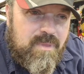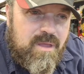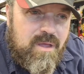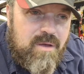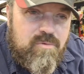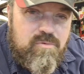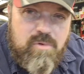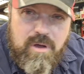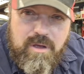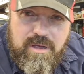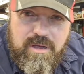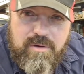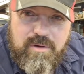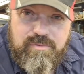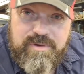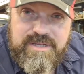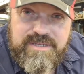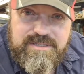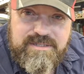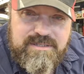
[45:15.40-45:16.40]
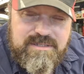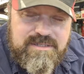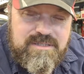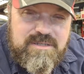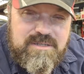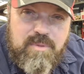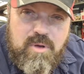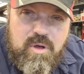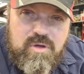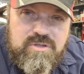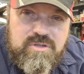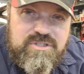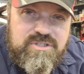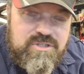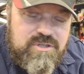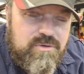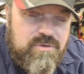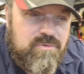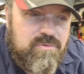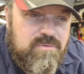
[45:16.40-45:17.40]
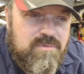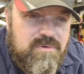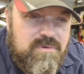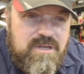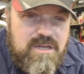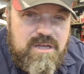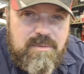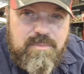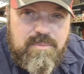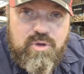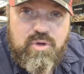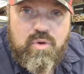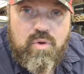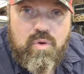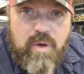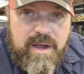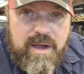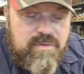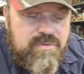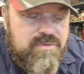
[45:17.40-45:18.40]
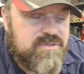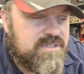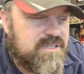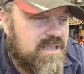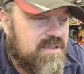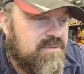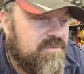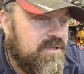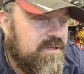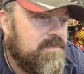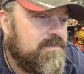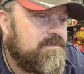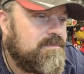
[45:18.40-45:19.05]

reasons as opposed to pure health and safety,